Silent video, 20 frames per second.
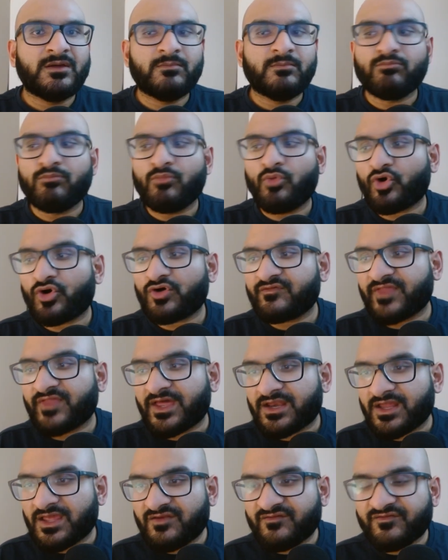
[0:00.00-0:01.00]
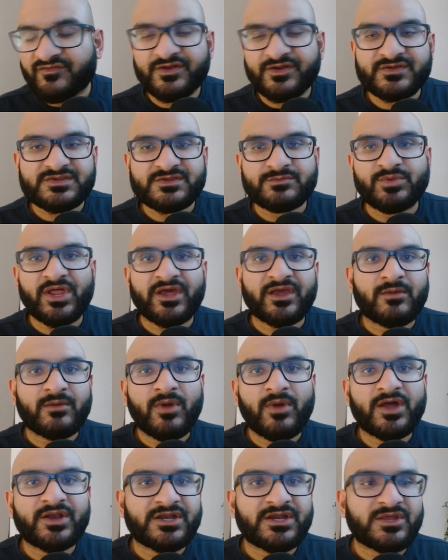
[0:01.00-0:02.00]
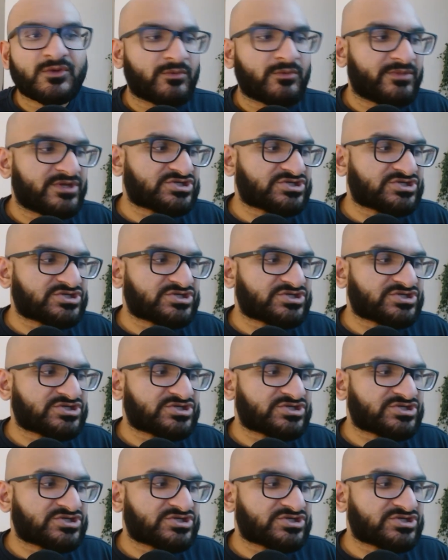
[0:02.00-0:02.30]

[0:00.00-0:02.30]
more of that infinite supply commodity will be